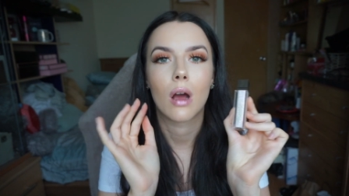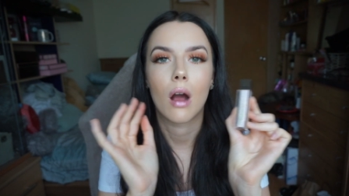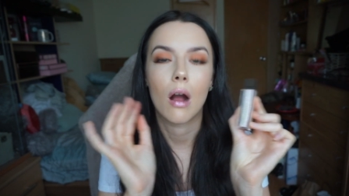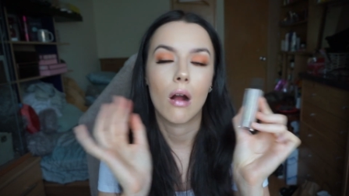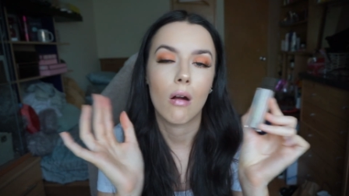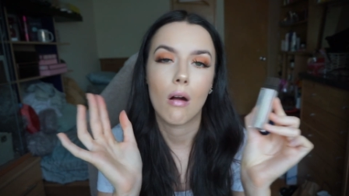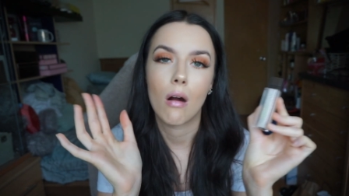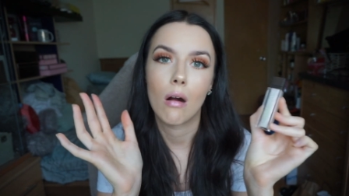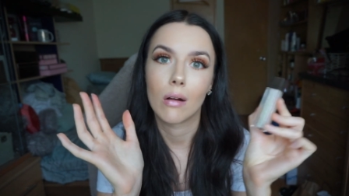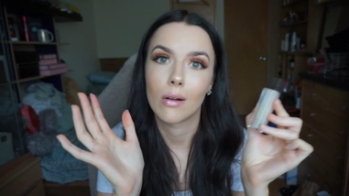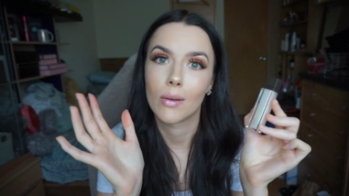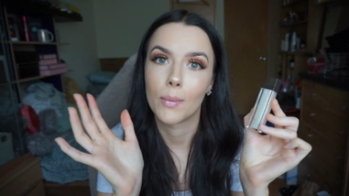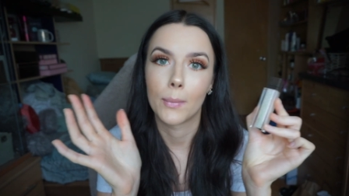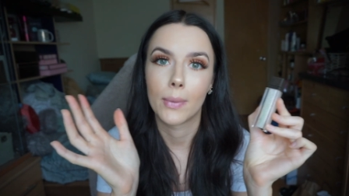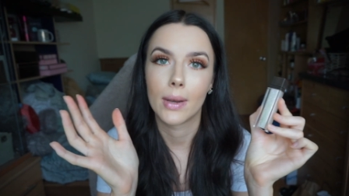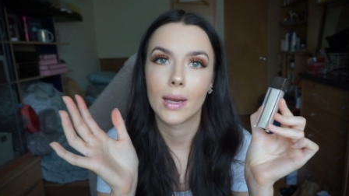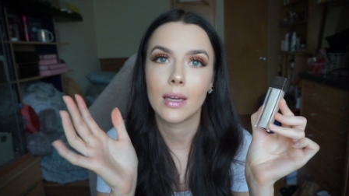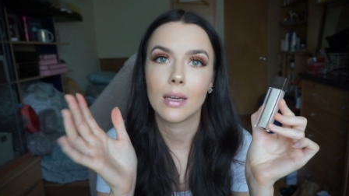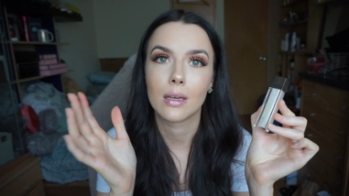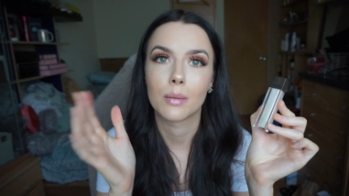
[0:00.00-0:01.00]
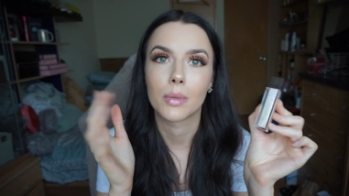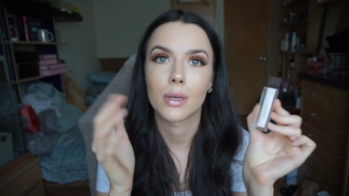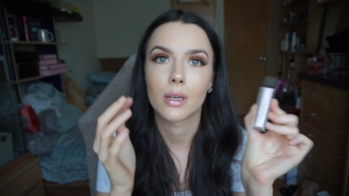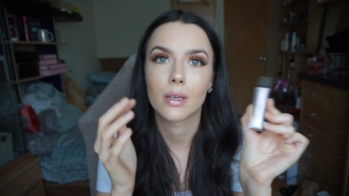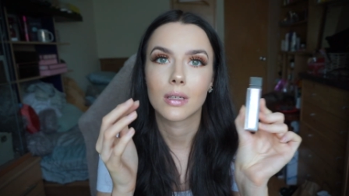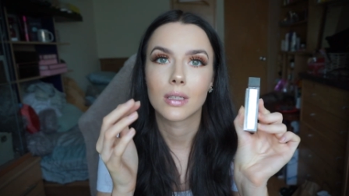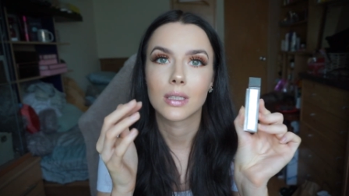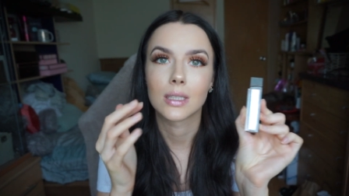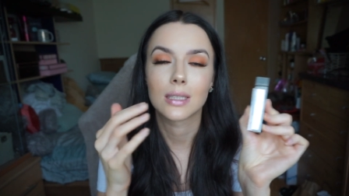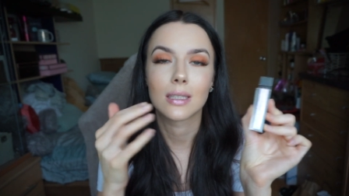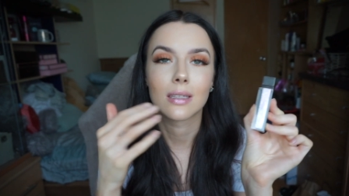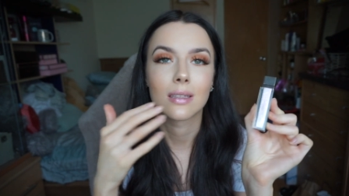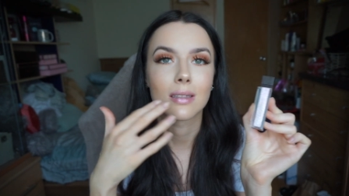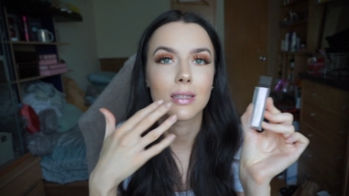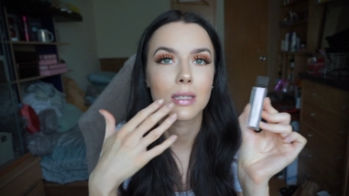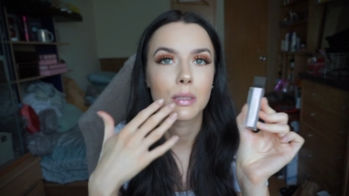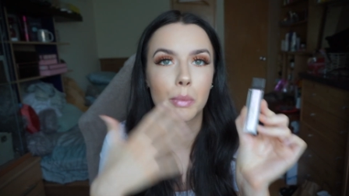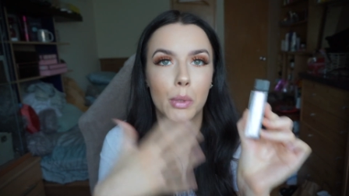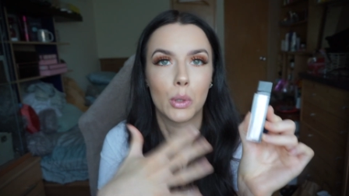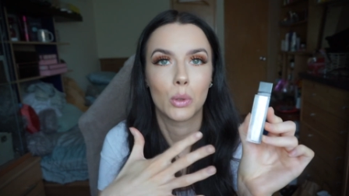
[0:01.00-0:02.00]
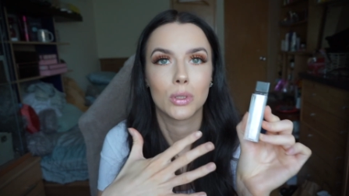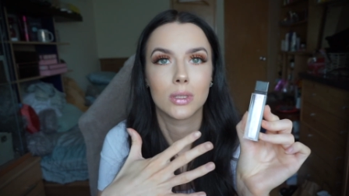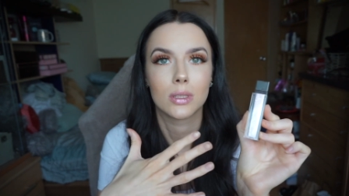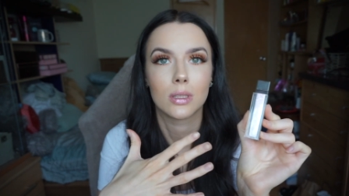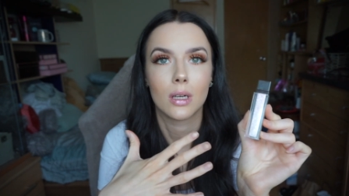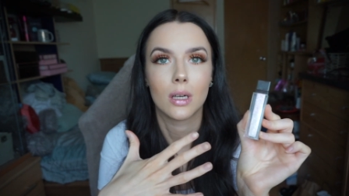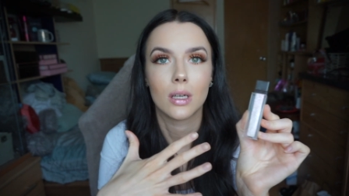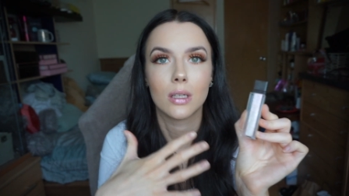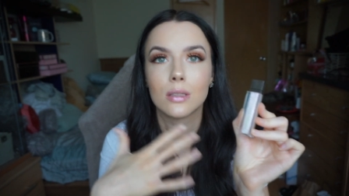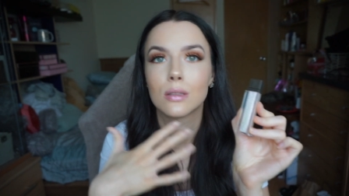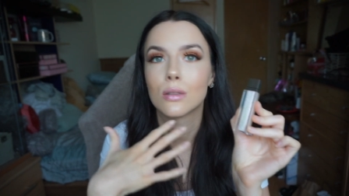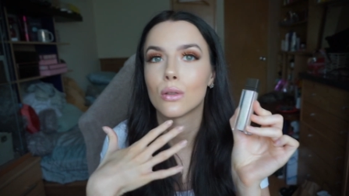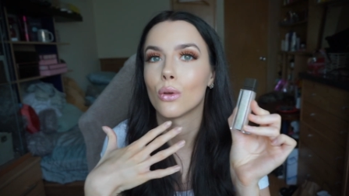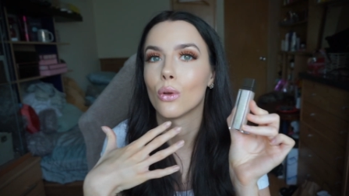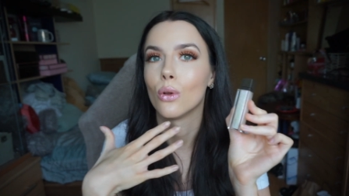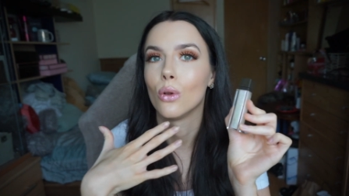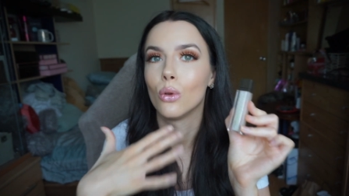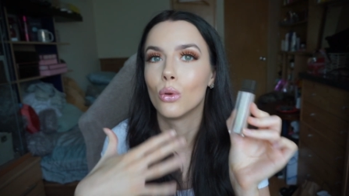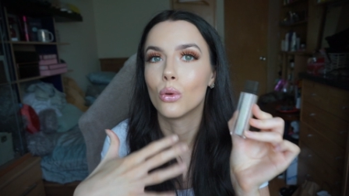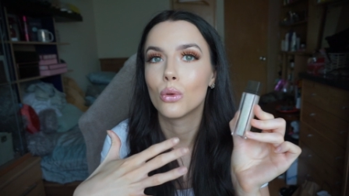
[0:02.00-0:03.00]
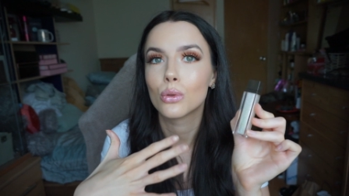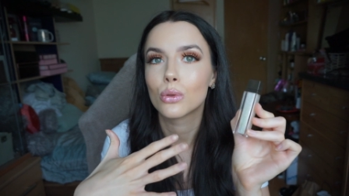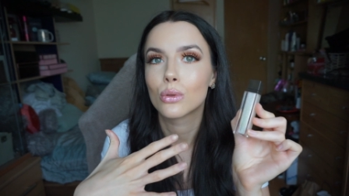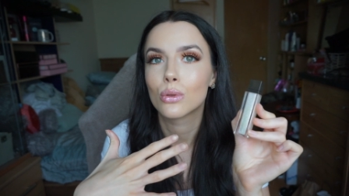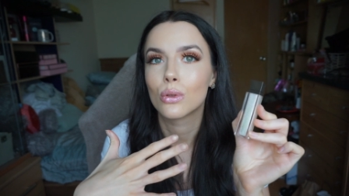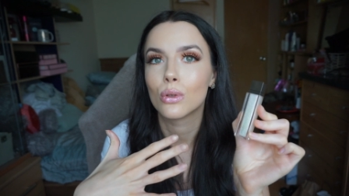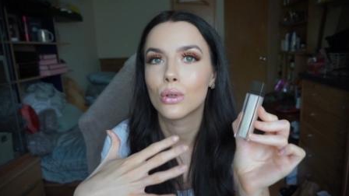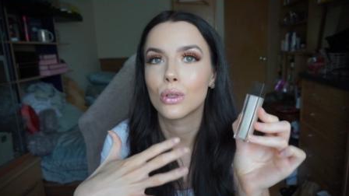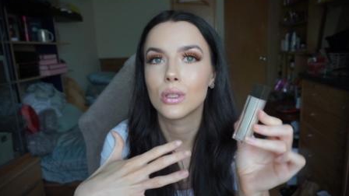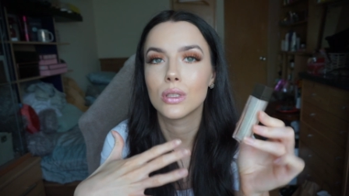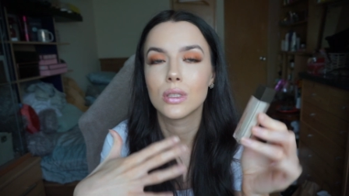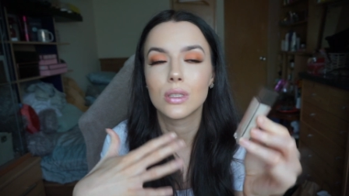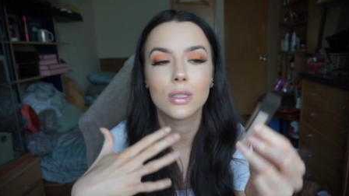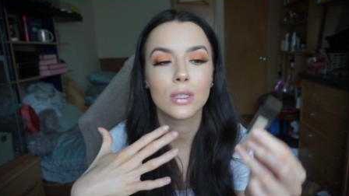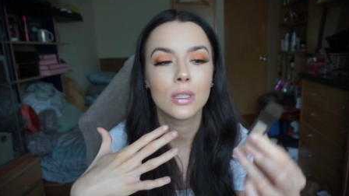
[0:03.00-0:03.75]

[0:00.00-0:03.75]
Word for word: I can't complain because it smells nice, it looks good,